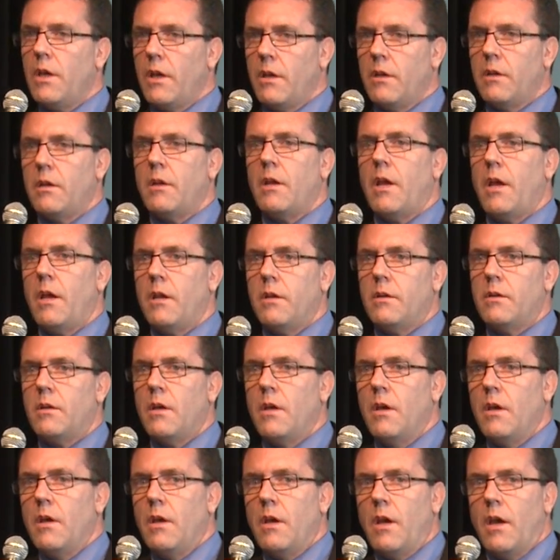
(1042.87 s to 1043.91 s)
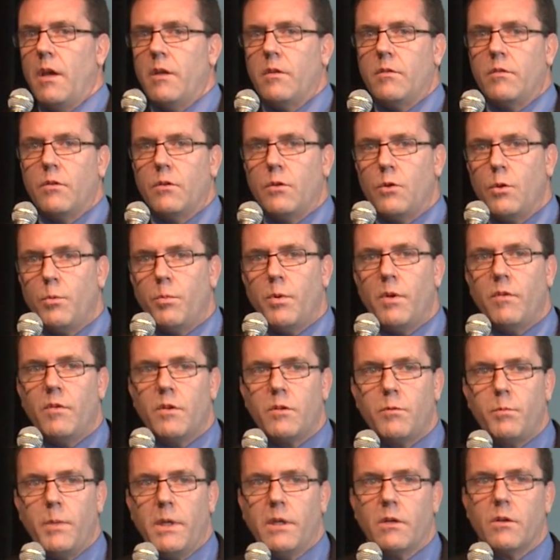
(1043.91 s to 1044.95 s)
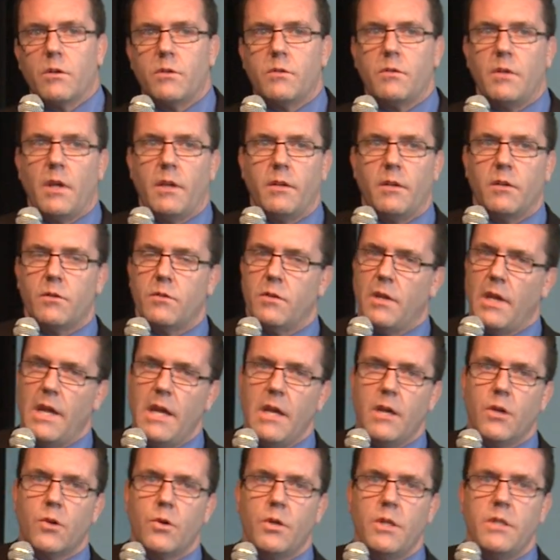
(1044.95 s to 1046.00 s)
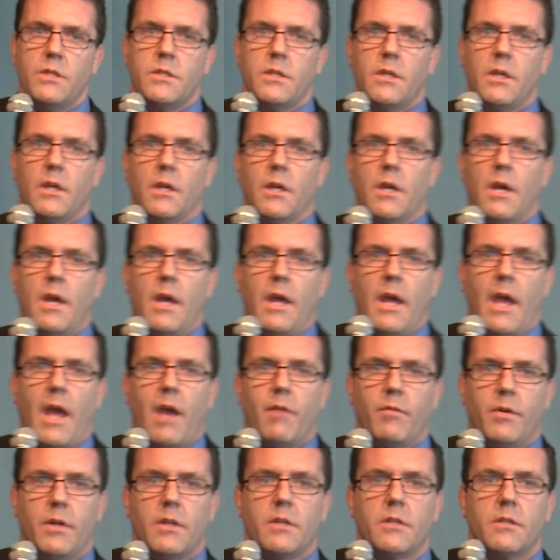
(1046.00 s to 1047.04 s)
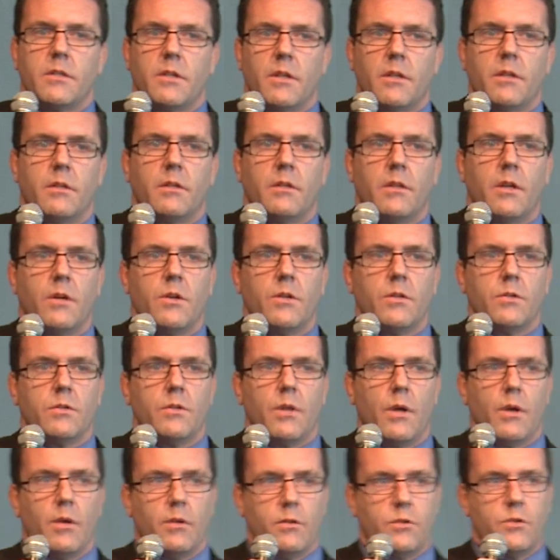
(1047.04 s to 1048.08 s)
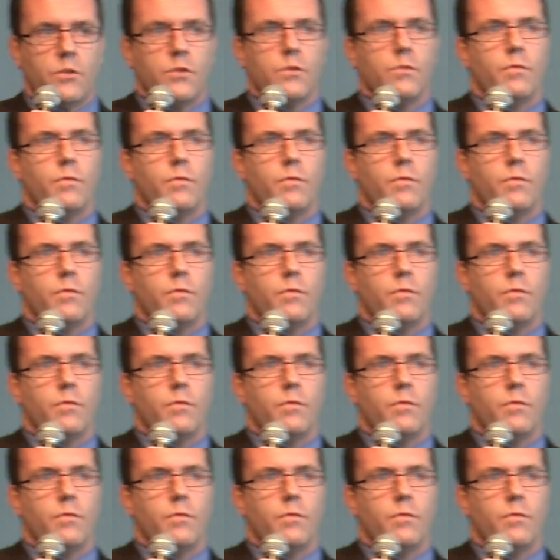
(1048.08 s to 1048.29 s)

And as the two previous speakers said, there's increasing evidence that there's a